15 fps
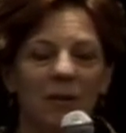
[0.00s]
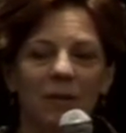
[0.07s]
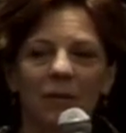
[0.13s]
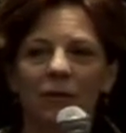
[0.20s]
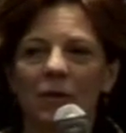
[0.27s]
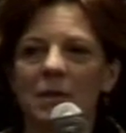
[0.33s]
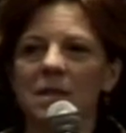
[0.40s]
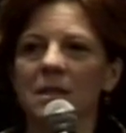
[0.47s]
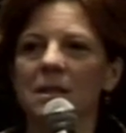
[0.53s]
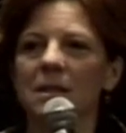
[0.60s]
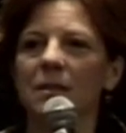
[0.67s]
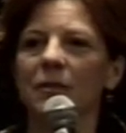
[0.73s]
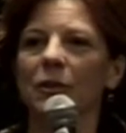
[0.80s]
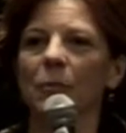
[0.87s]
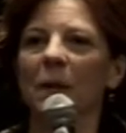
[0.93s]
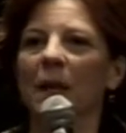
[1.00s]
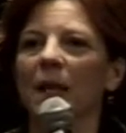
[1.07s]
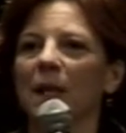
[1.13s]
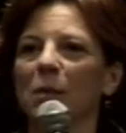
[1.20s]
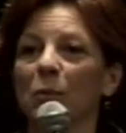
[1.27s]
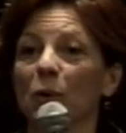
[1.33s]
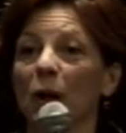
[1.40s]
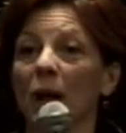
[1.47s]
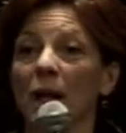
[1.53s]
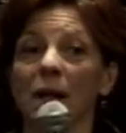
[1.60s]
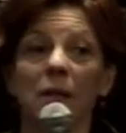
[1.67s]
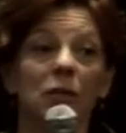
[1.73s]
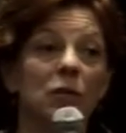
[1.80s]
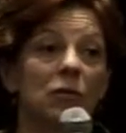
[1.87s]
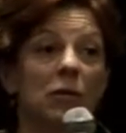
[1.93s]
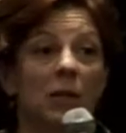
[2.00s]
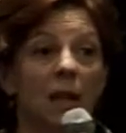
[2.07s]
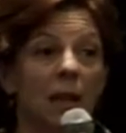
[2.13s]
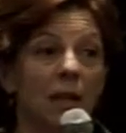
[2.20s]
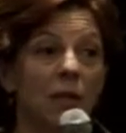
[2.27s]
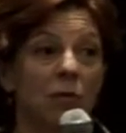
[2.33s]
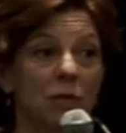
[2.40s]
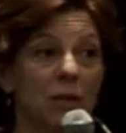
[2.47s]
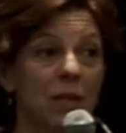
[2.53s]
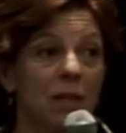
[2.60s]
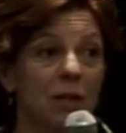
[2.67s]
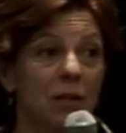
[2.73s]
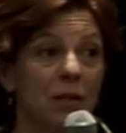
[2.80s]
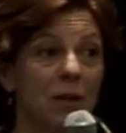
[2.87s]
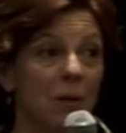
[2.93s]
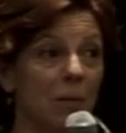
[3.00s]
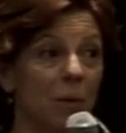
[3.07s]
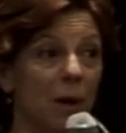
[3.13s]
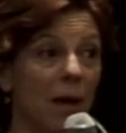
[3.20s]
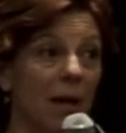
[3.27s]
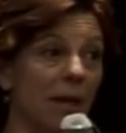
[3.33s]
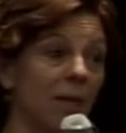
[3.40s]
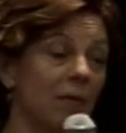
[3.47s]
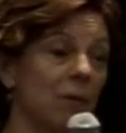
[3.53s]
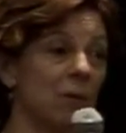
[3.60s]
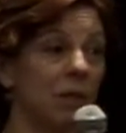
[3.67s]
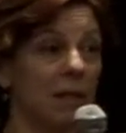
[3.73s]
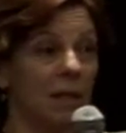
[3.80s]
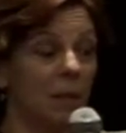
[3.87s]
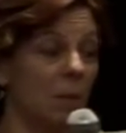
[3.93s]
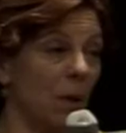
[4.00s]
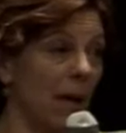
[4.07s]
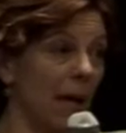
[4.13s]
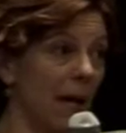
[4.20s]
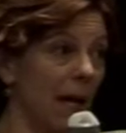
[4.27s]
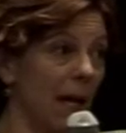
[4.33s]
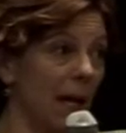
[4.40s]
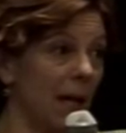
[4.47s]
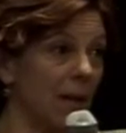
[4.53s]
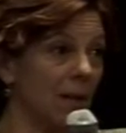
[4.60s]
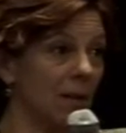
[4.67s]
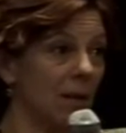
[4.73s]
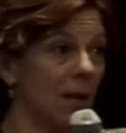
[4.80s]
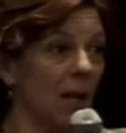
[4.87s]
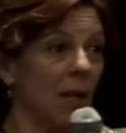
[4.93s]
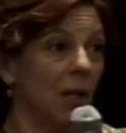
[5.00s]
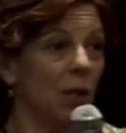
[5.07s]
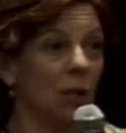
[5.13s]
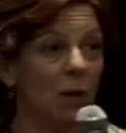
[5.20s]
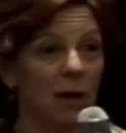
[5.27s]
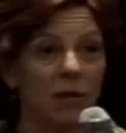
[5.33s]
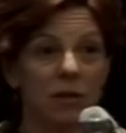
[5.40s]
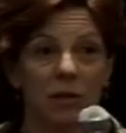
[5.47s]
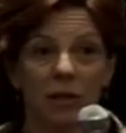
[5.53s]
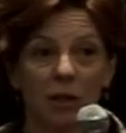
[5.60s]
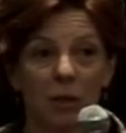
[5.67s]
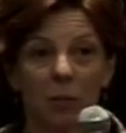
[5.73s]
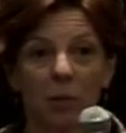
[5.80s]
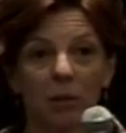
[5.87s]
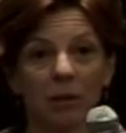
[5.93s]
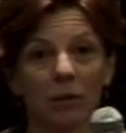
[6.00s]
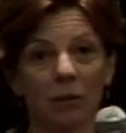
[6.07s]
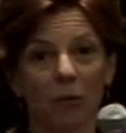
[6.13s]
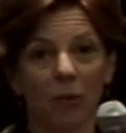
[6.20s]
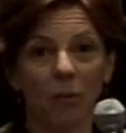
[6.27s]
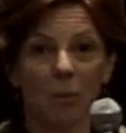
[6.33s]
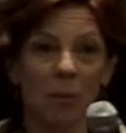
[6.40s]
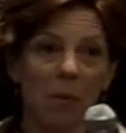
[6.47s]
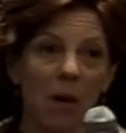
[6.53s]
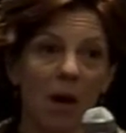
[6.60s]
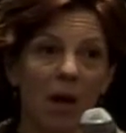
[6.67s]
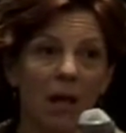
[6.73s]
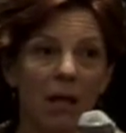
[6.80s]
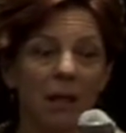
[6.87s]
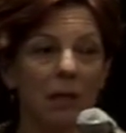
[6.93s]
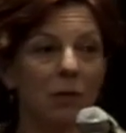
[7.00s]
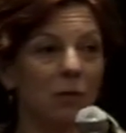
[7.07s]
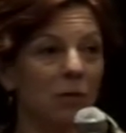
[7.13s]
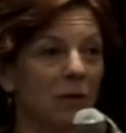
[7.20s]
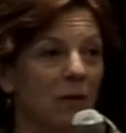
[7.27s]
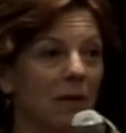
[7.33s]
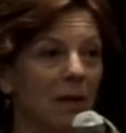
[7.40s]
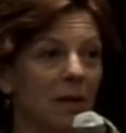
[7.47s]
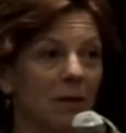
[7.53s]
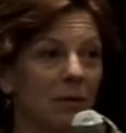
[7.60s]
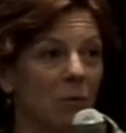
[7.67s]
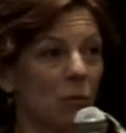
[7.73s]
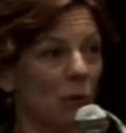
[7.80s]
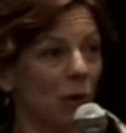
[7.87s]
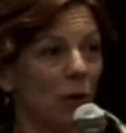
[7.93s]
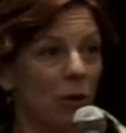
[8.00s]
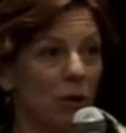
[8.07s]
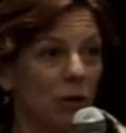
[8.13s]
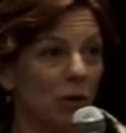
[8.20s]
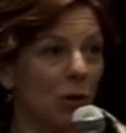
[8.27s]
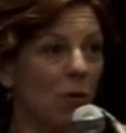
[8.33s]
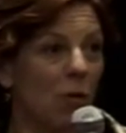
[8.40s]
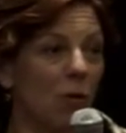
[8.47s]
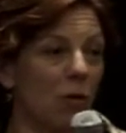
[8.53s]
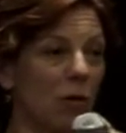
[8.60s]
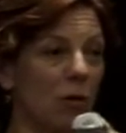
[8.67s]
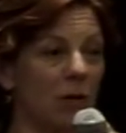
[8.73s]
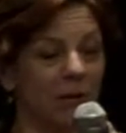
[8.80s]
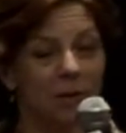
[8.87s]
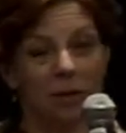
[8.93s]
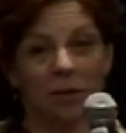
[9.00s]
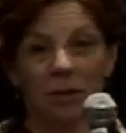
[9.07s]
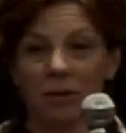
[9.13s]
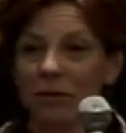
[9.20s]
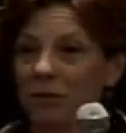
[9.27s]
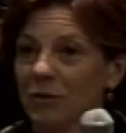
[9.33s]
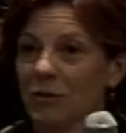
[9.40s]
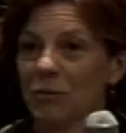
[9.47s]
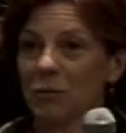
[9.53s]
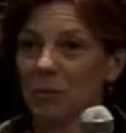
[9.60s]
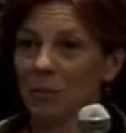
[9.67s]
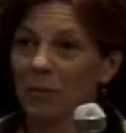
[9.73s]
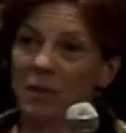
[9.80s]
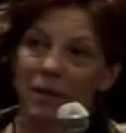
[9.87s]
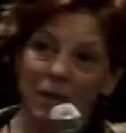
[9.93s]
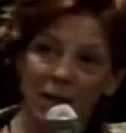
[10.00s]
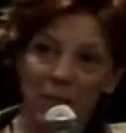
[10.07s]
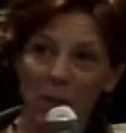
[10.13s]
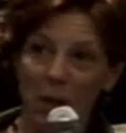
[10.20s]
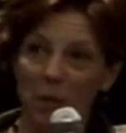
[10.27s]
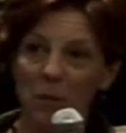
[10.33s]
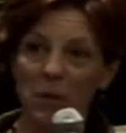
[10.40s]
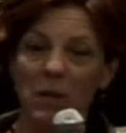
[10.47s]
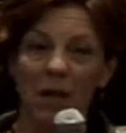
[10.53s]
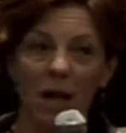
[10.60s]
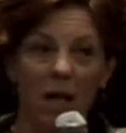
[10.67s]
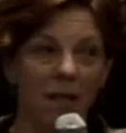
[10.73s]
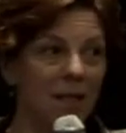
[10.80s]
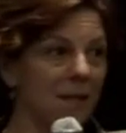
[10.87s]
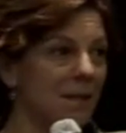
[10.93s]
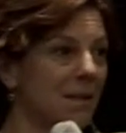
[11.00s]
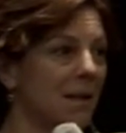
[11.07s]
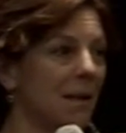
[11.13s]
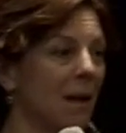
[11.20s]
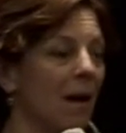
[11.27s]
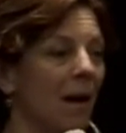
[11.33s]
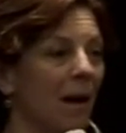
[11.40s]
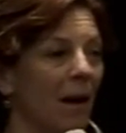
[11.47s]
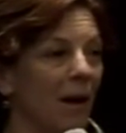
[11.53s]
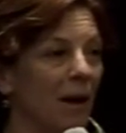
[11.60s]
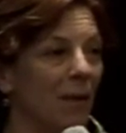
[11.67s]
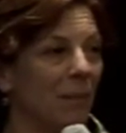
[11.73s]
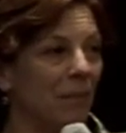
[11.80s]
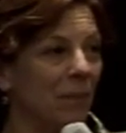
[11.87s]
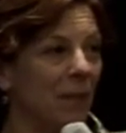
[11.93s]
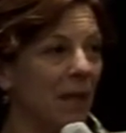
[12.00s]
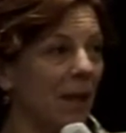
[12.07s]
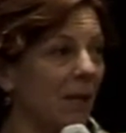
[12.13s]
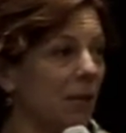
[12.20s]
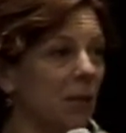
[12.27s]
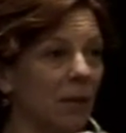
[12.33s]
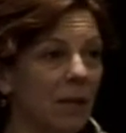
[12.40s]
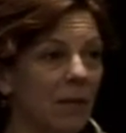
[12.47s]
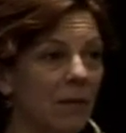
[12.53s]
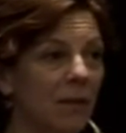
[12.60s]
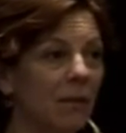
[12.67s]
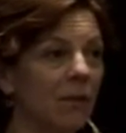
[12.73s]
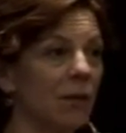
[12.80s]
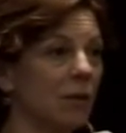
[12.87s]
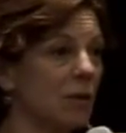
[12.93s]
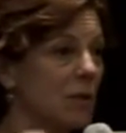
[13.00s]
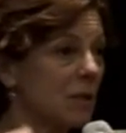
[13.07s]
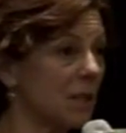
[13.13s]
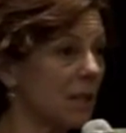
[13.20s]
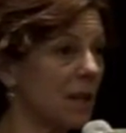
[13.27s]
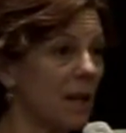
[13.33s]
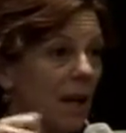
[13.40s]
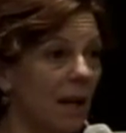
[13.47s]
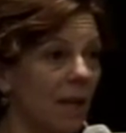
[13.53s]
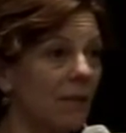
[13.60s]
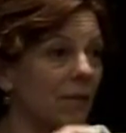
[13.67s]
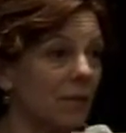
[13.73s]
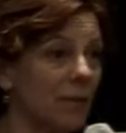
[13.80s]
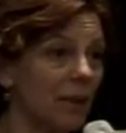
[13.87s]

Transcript: for instance, if you're making bread and, you're, and you knead the bread, if you knead it by hand, you actually are building your upper body, you can work on your core, you can do, think about Pilates. Um, if you're, even if you're using a knife,